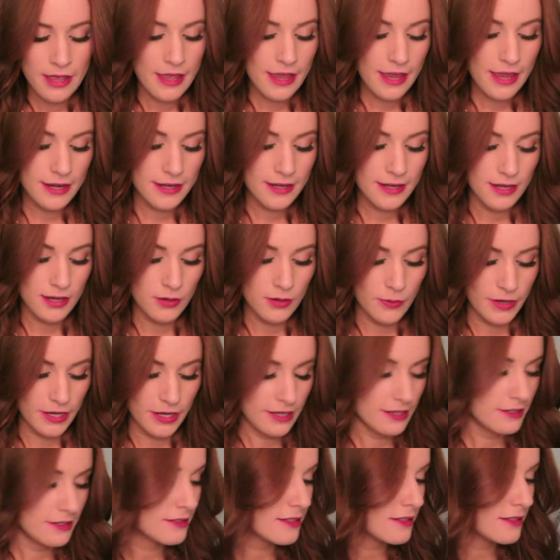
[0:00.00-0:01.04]

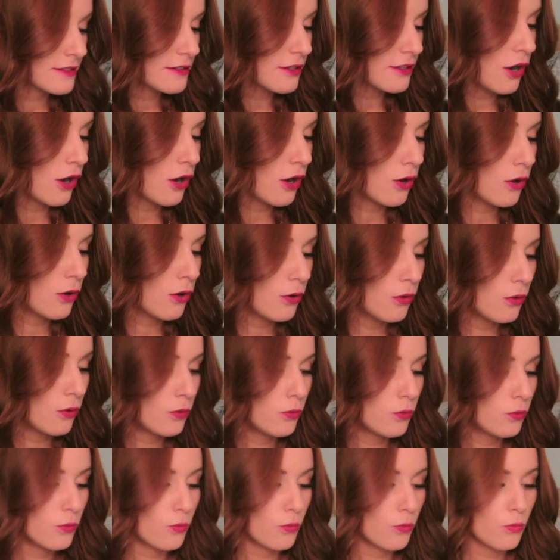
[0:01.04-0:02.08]
Anyways,
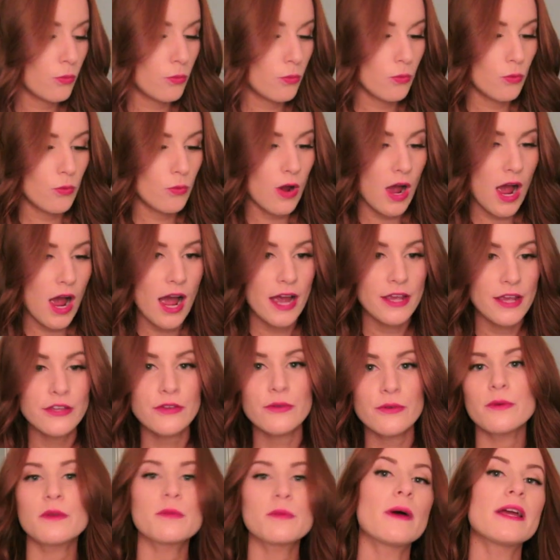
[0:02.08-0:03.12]
so I
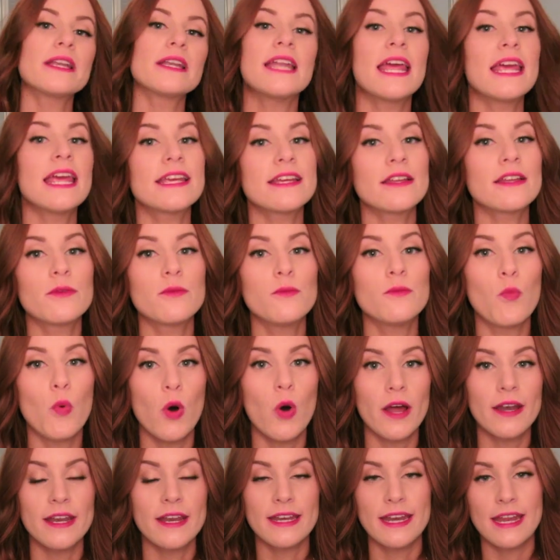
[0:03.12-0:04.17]
use my Naked
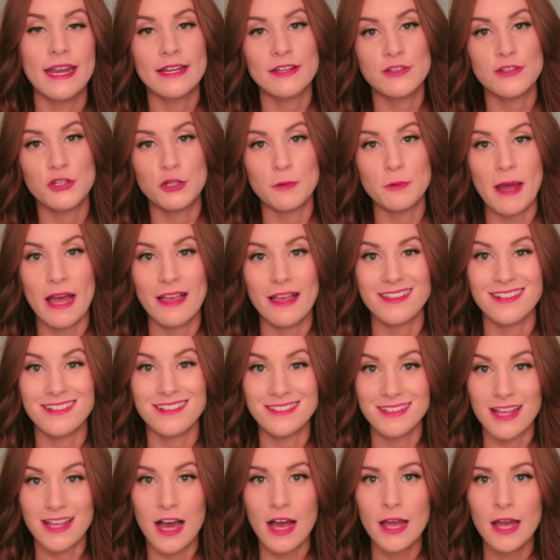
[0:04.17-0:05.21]
one and Naked two palette
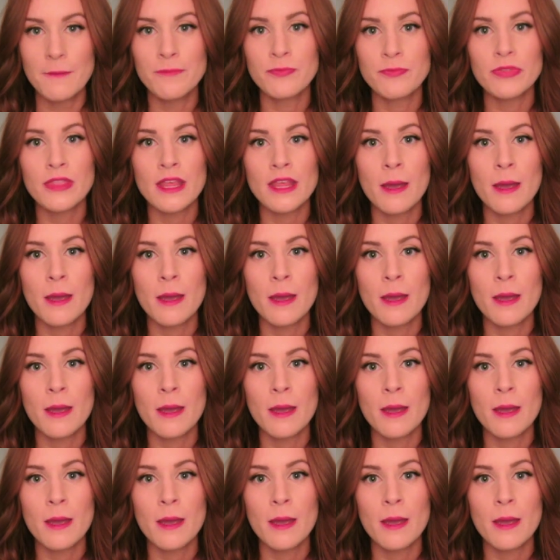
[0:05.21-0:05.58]
a lot,